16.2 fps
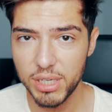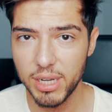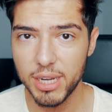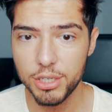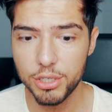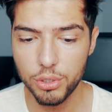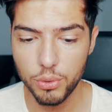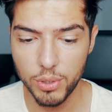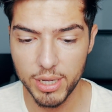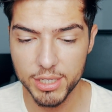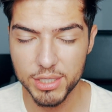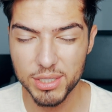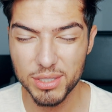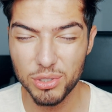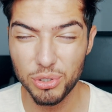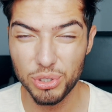thing I do
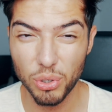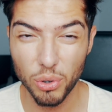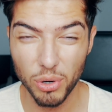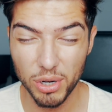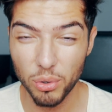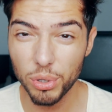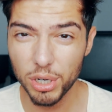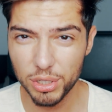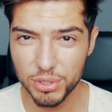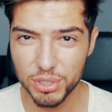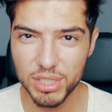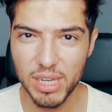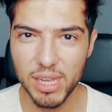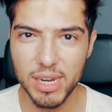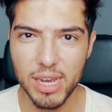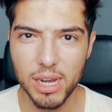is, in order to
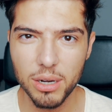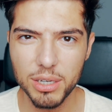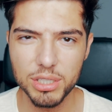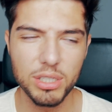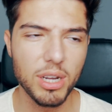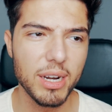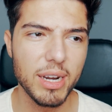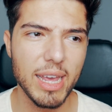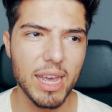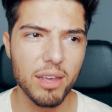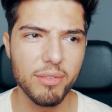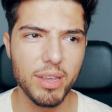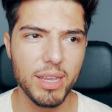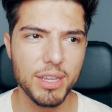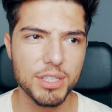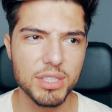stand out, is not
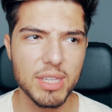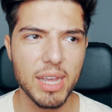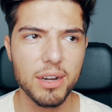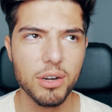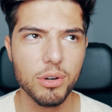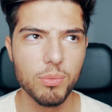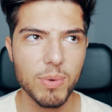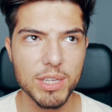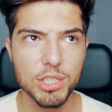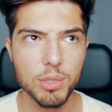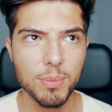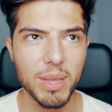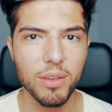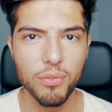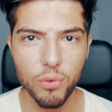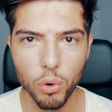have a standard
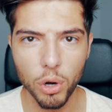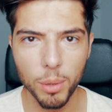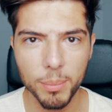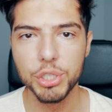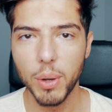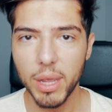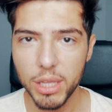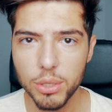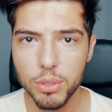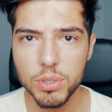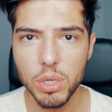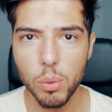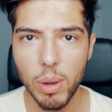resume form. So I use a